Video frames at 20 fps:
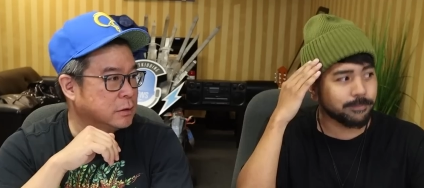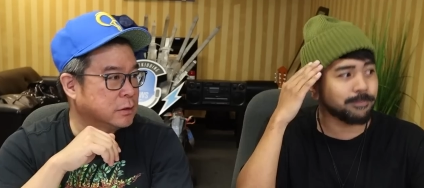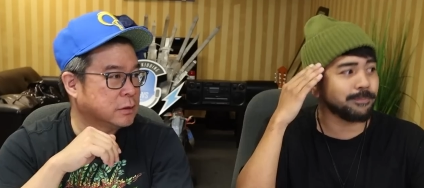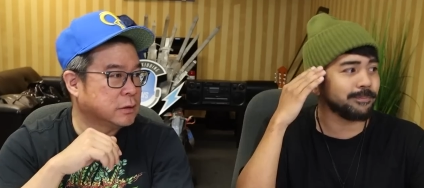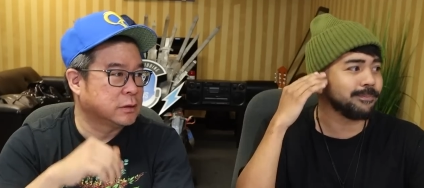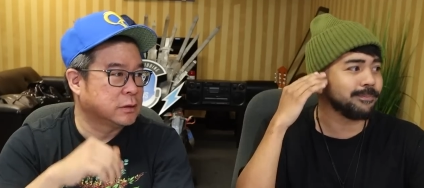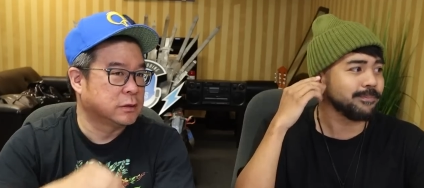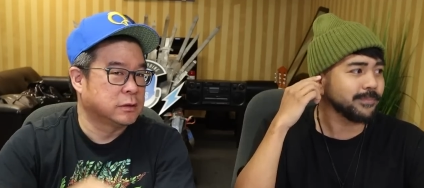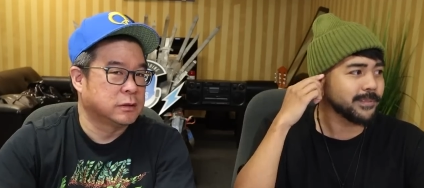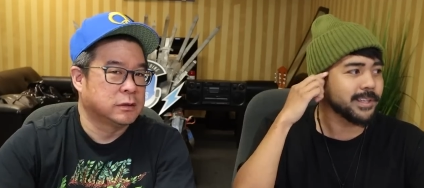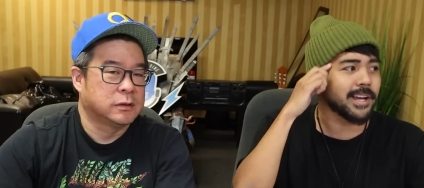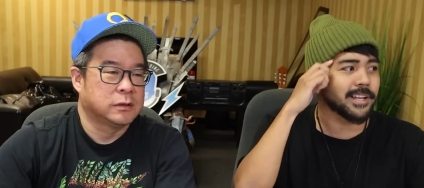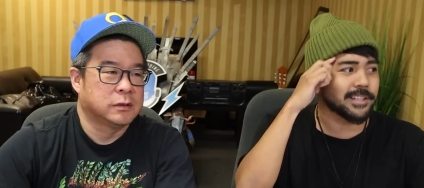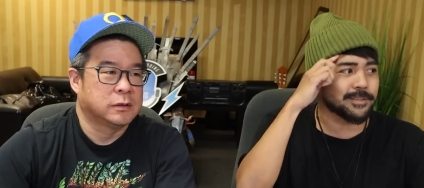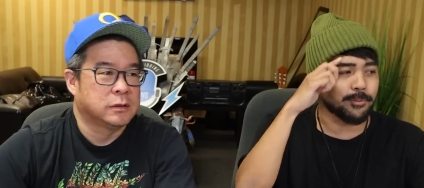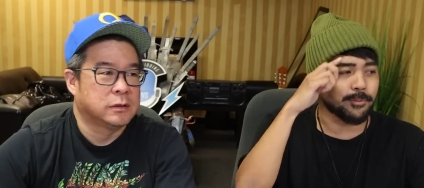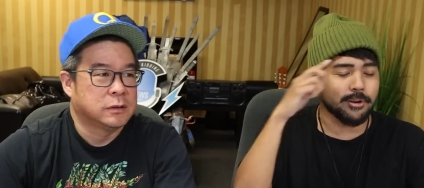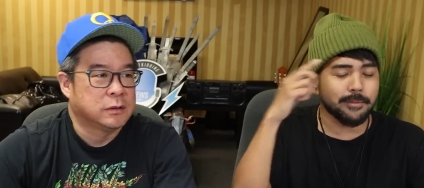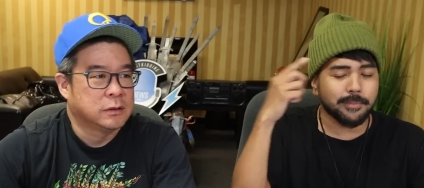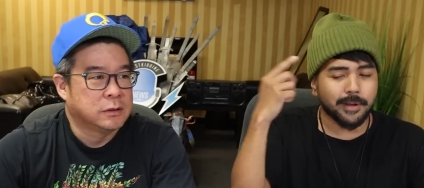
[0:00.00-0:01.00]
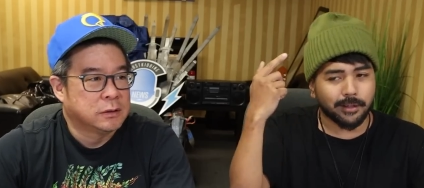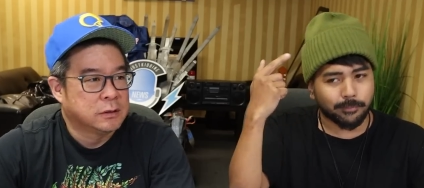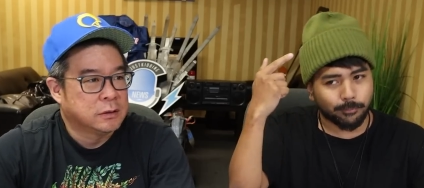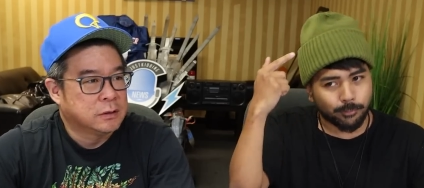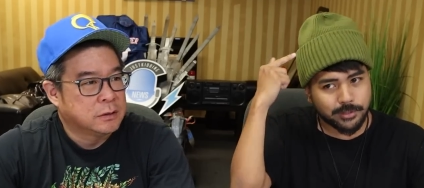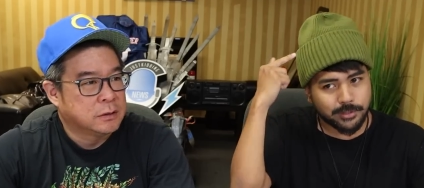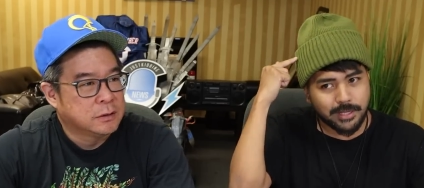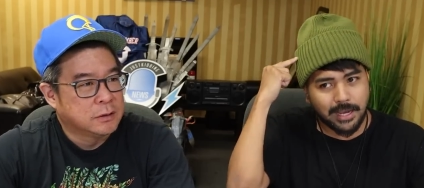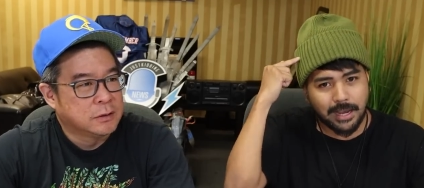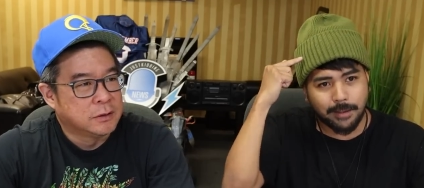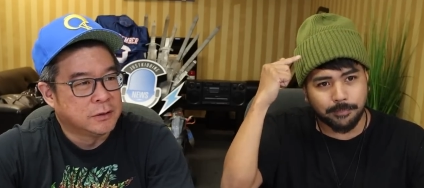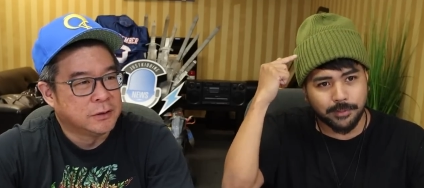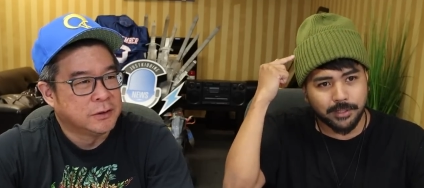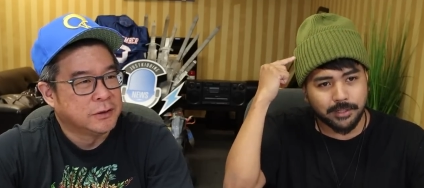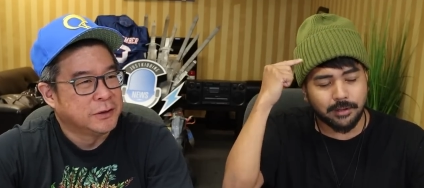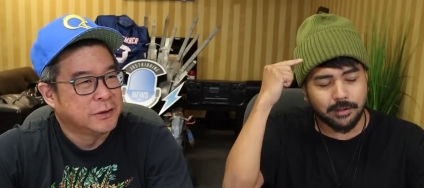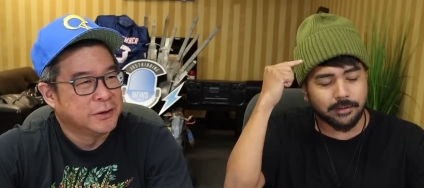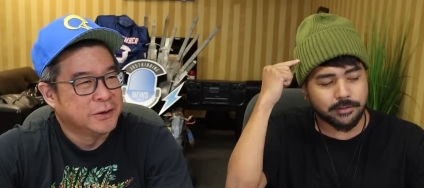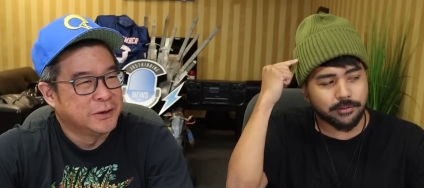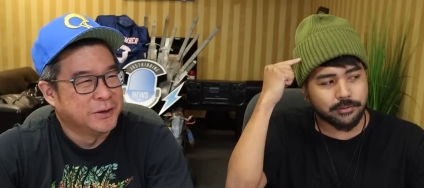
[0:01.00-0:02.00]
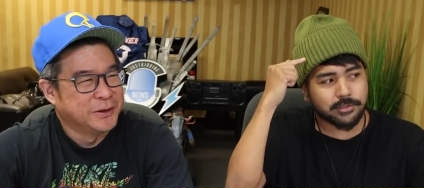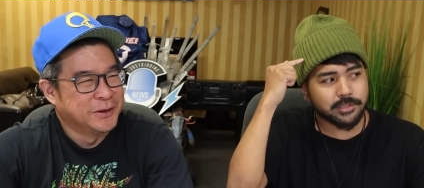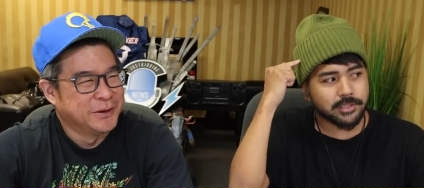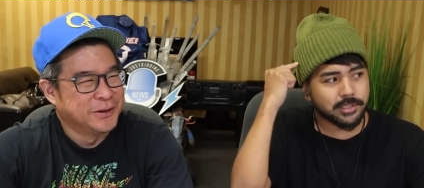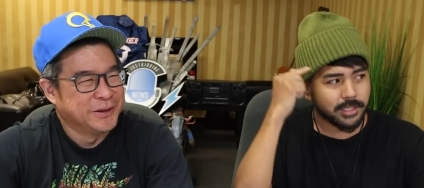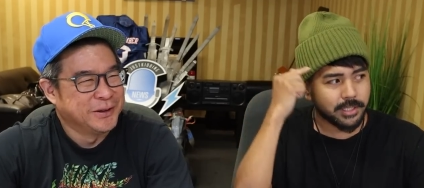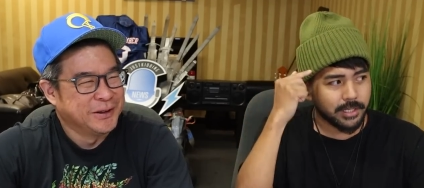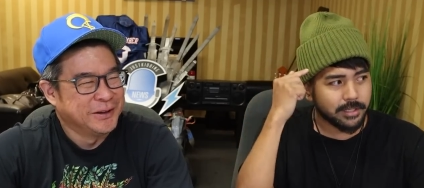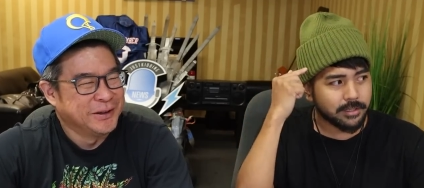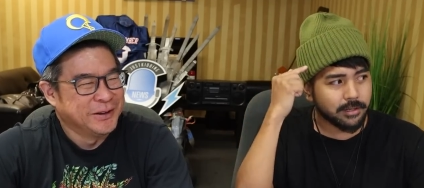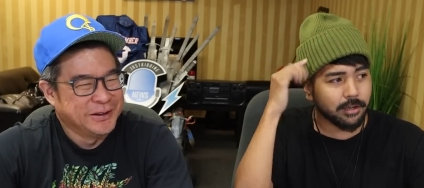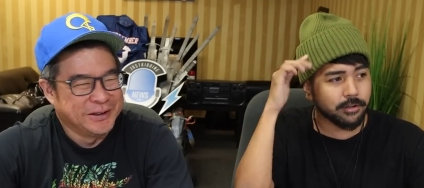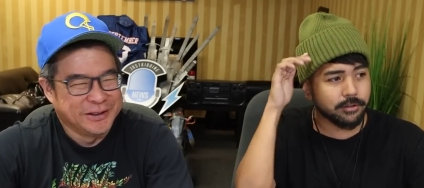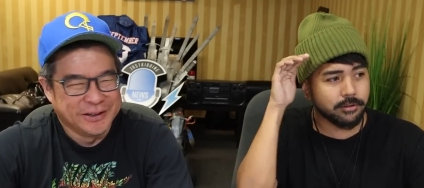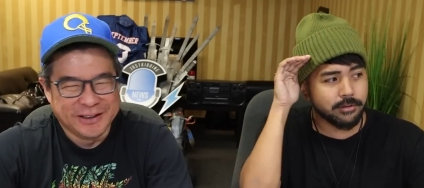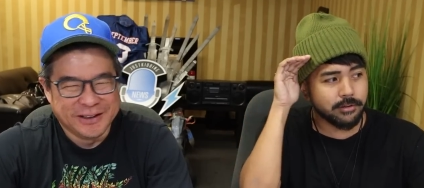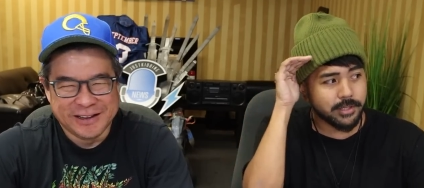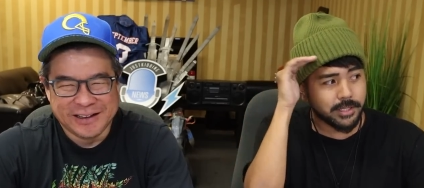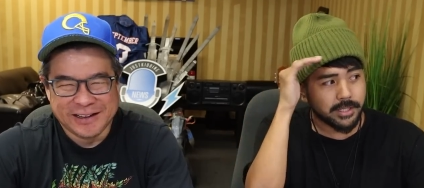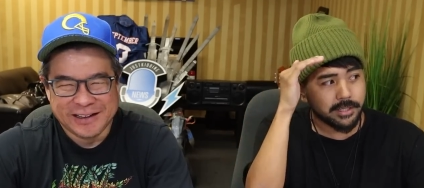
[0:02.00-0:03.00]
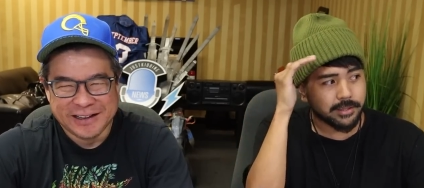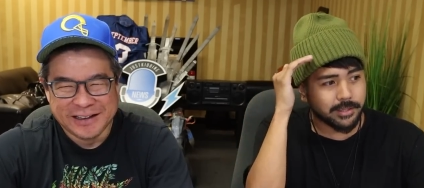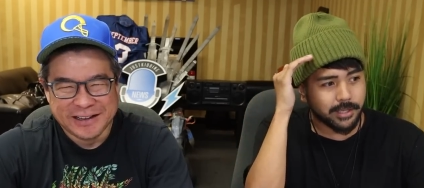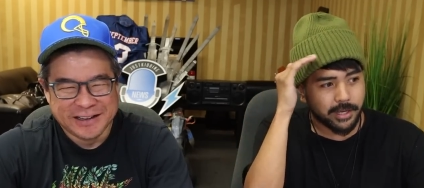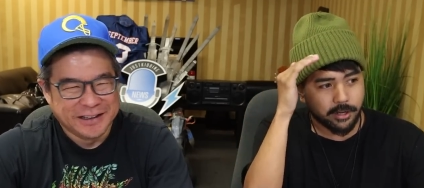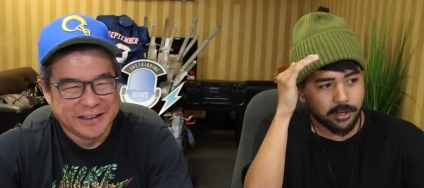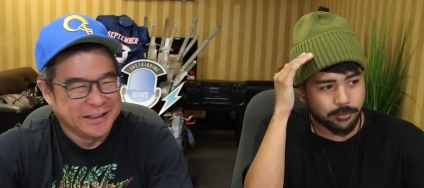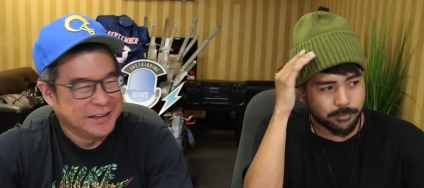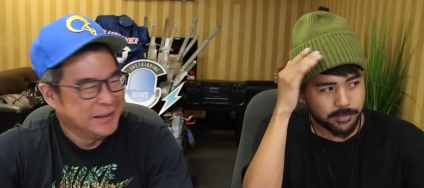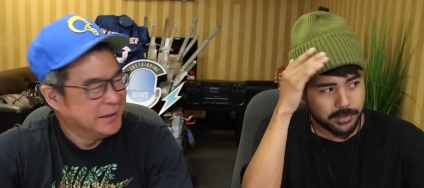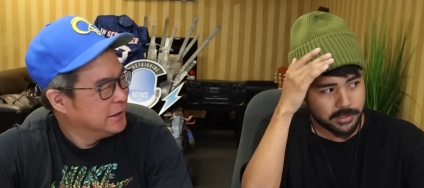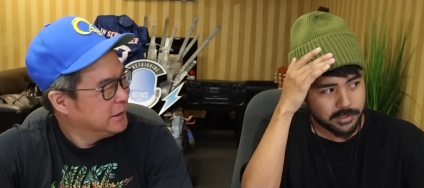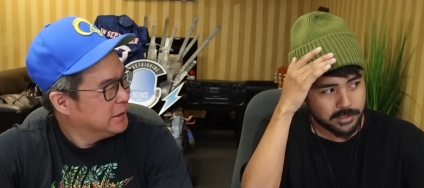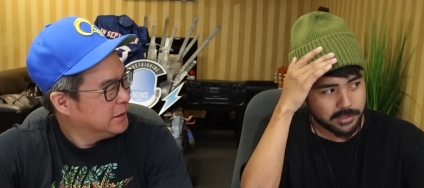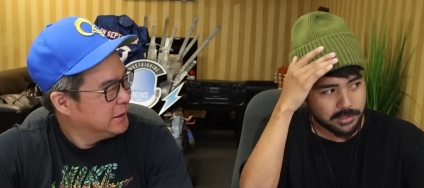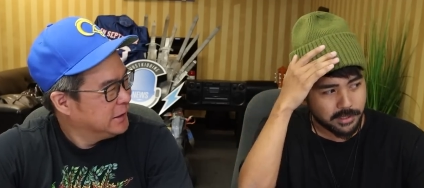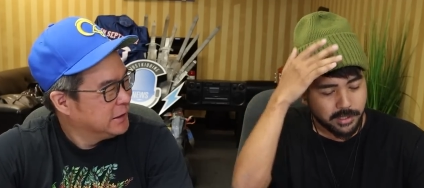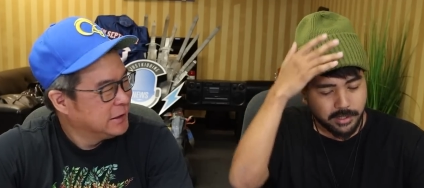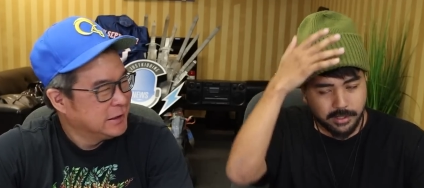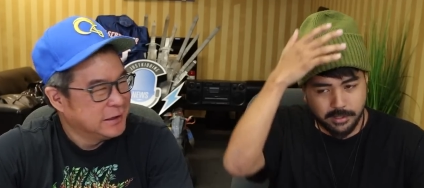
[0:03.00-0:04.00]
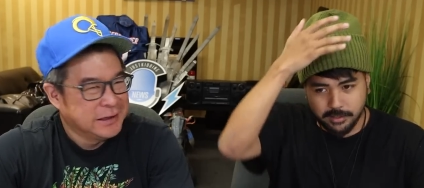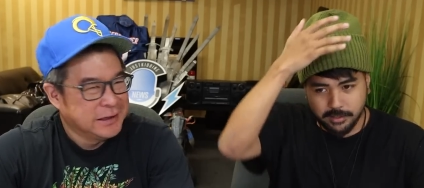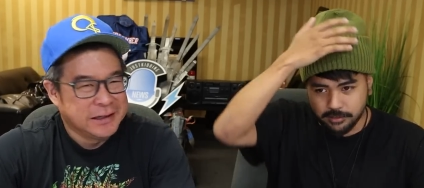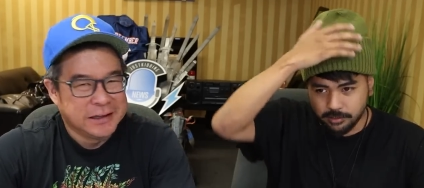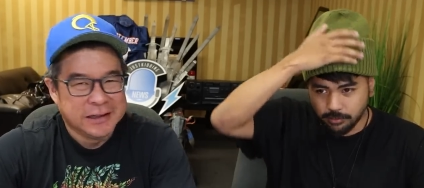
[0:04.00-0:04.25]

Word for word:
Speaker 1: Mm-hmm. Yeah, it's more about what's happening on your skin underneath the hairpiece. Yeah.